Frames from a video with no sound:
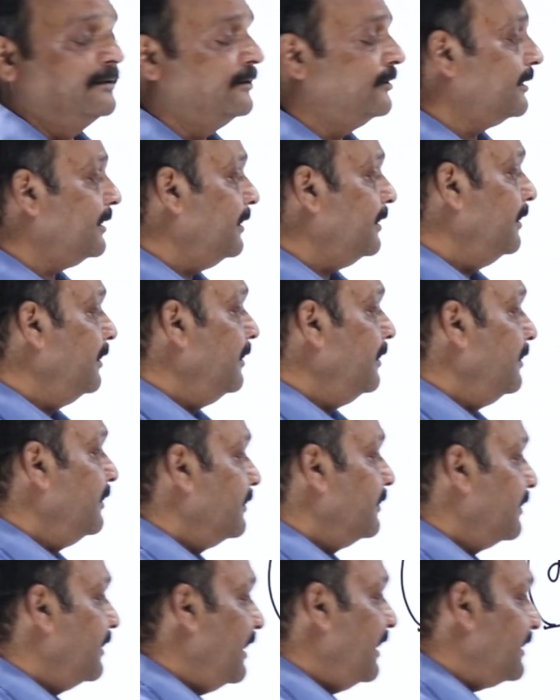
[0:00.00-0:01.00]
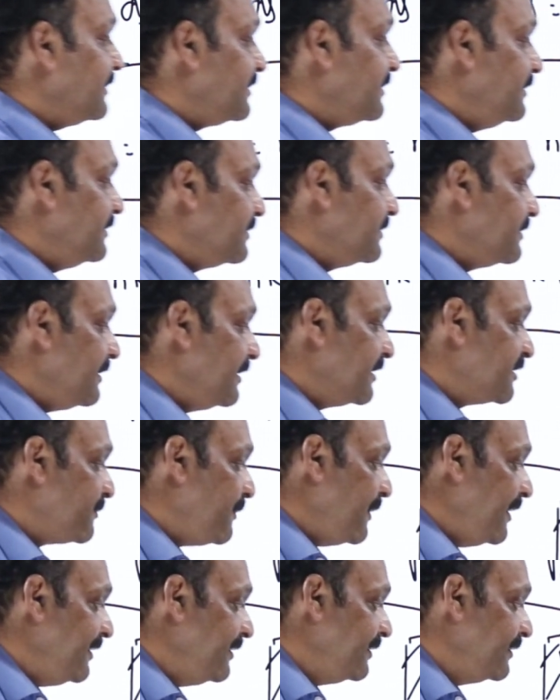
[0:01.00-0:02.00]
Okay, gas is
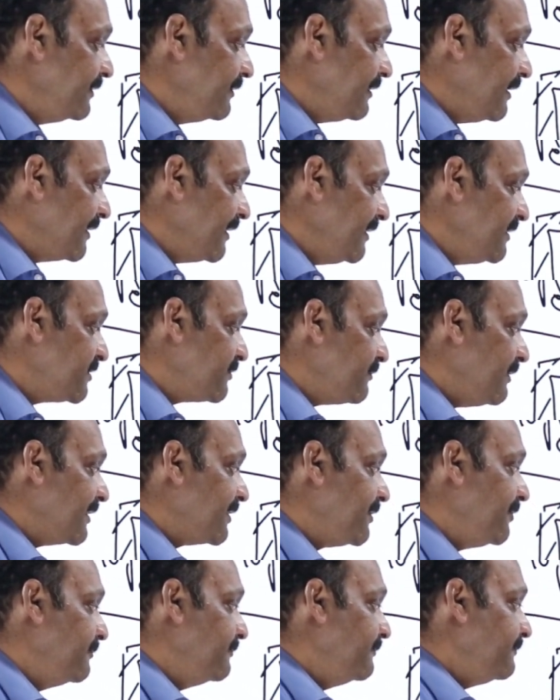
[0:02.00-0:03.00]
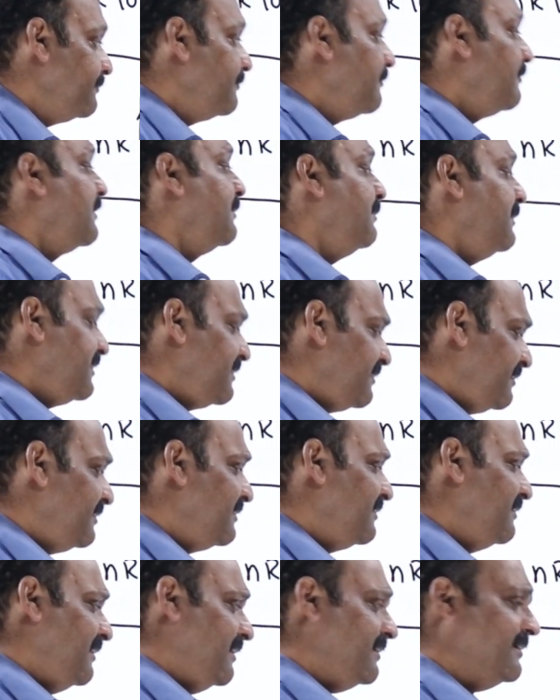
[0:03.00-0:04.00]
expanding against vacuum, means
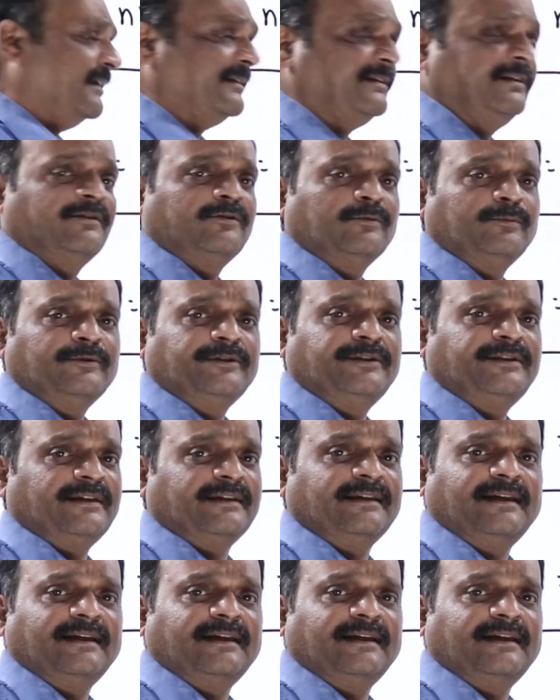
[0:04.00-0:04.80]
there's nothing to push here.